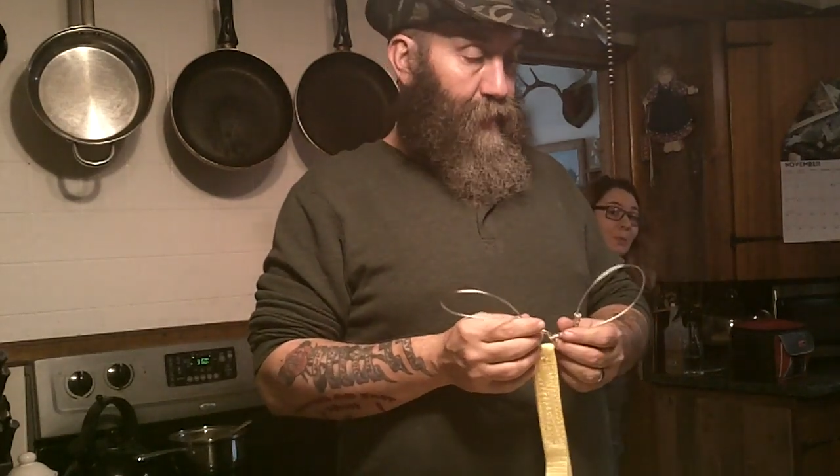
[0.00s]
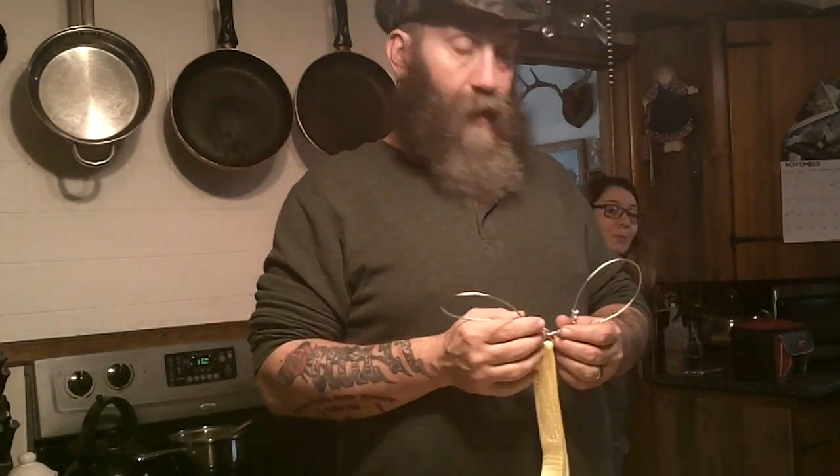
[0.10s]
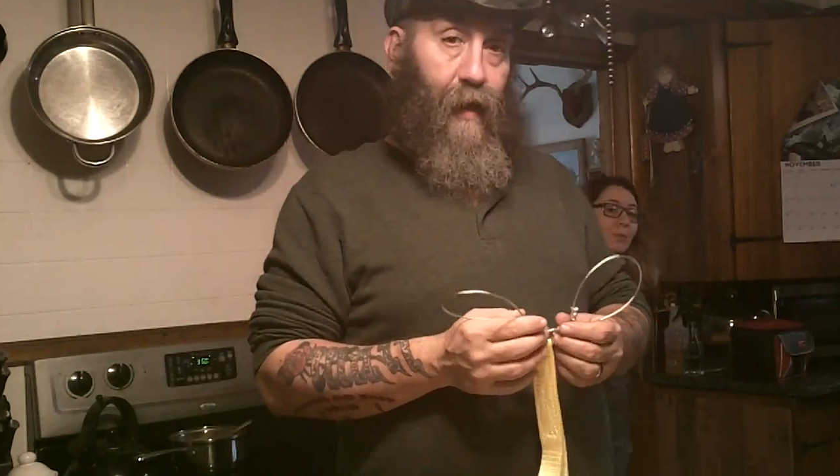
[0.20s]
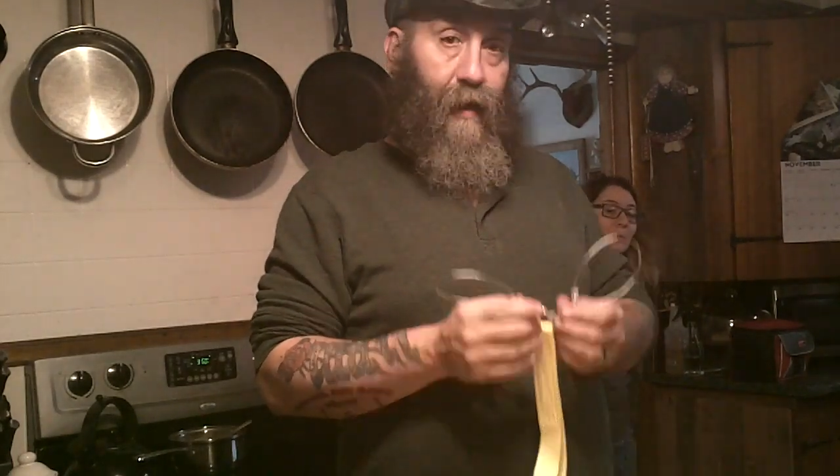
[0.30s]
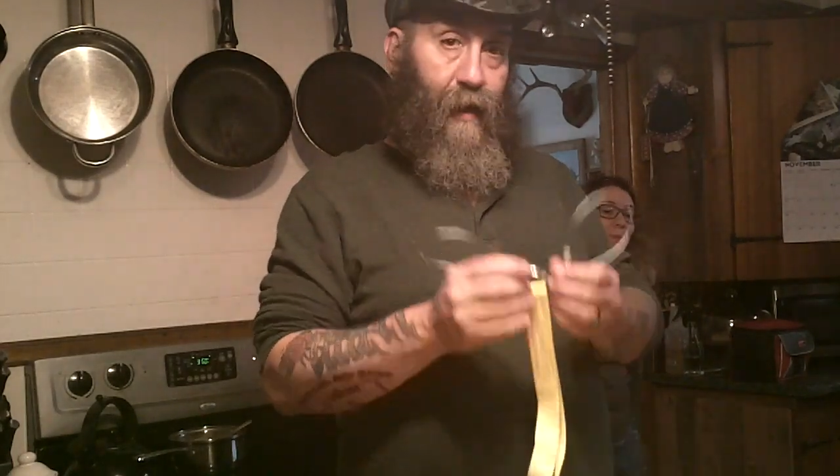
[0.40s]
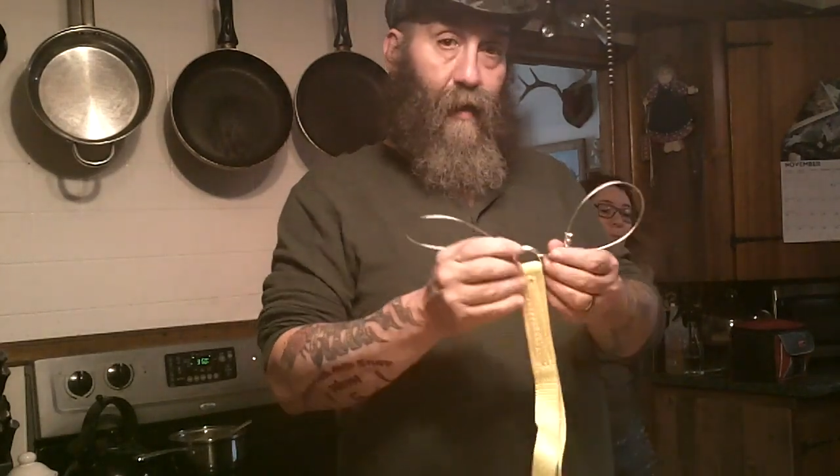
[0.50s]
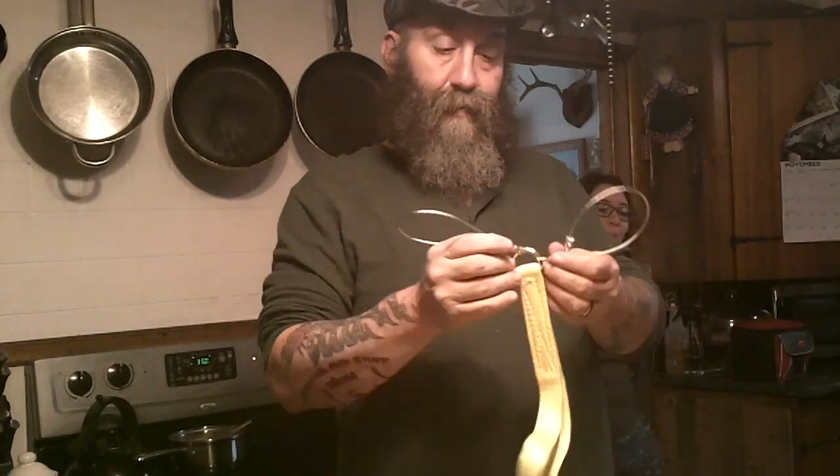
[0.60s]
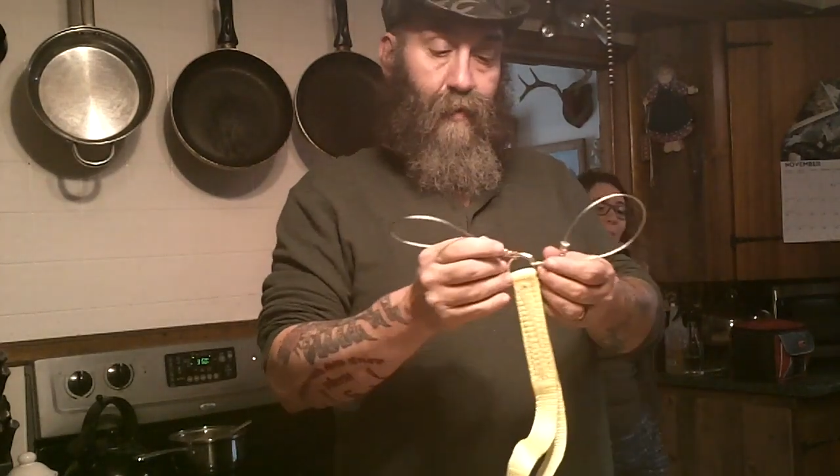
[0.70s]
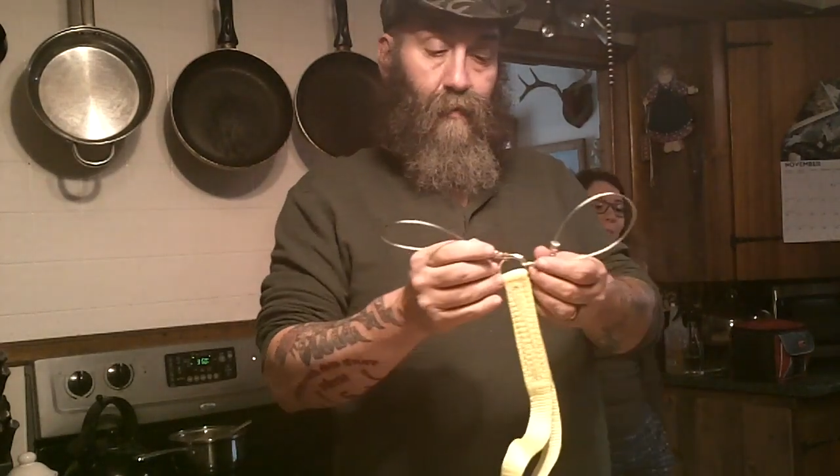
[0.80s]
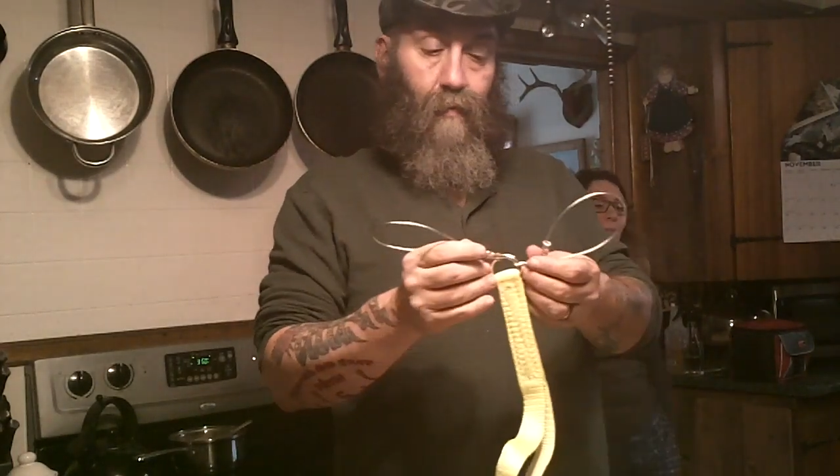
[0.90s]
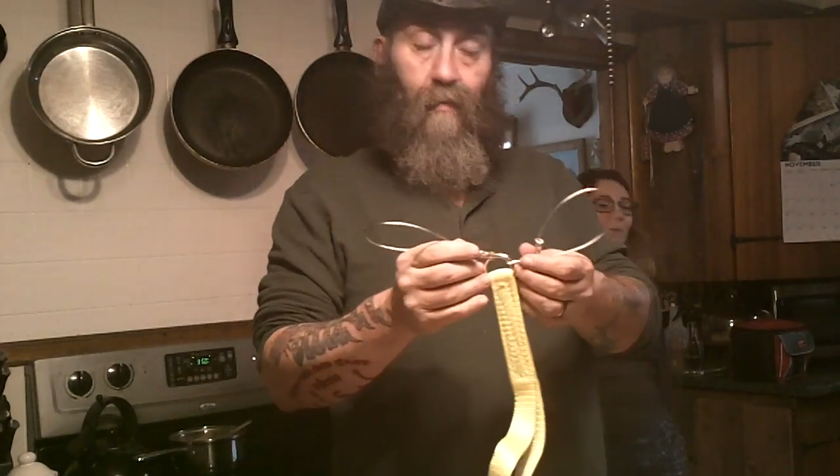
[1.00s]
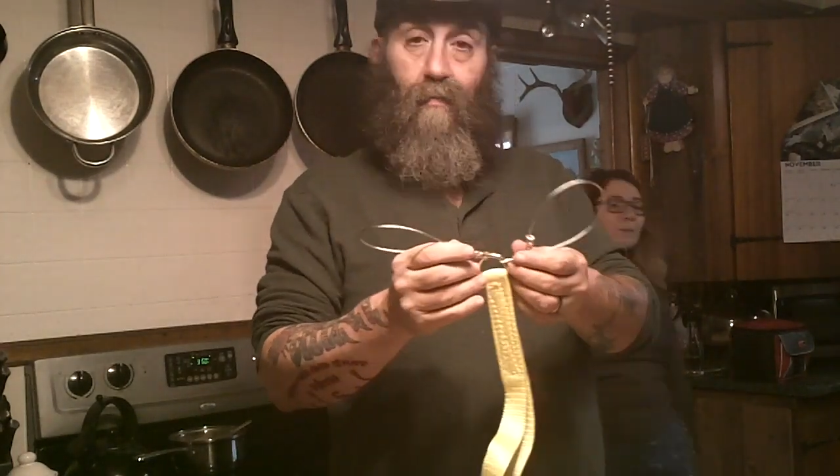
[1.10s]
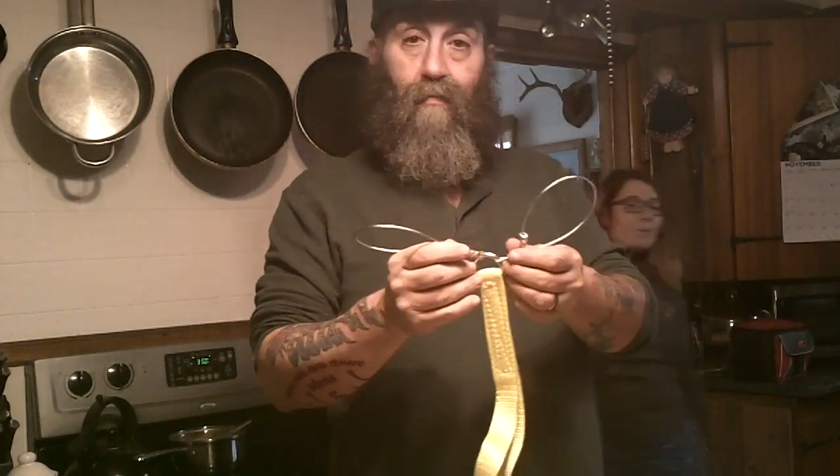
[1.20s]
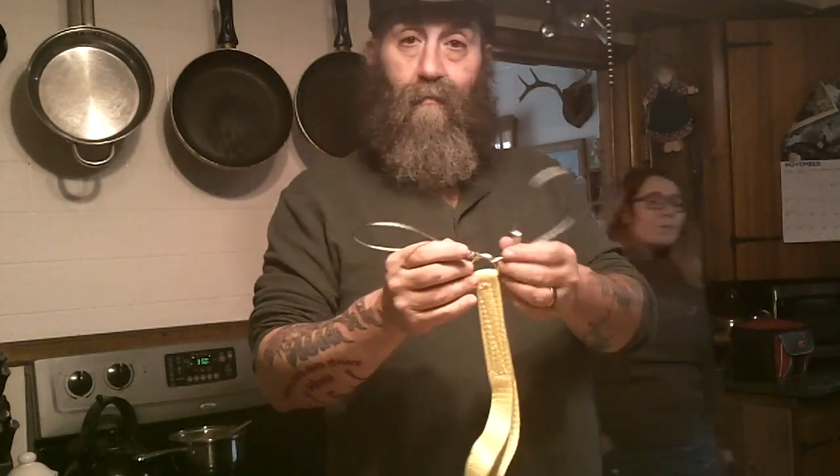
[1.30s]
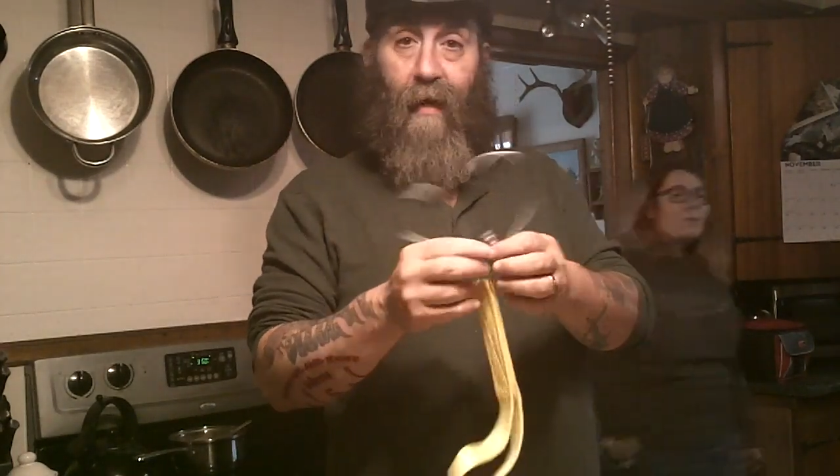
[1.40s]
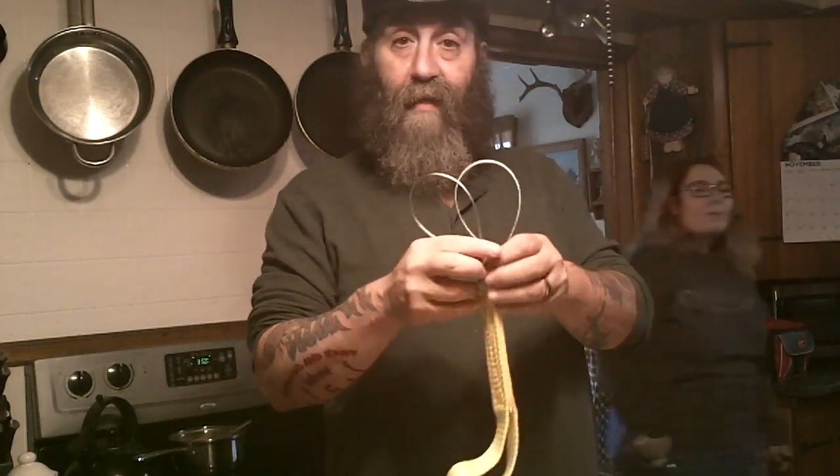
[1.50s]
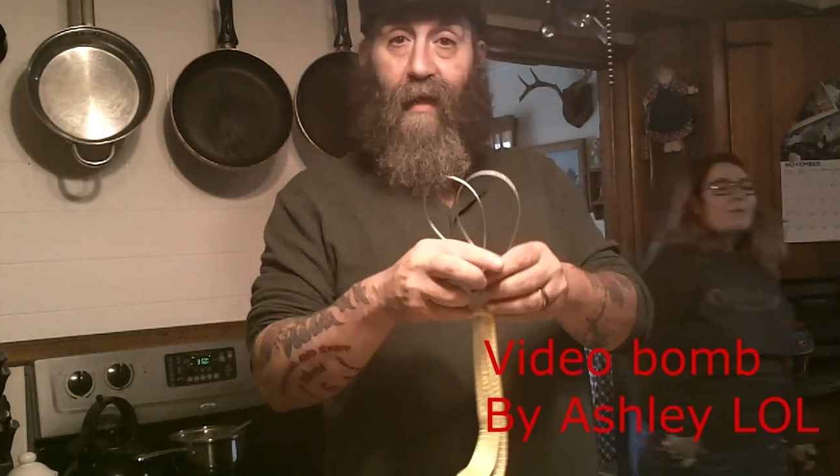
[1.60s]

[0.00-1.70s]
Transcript: It helps you, makes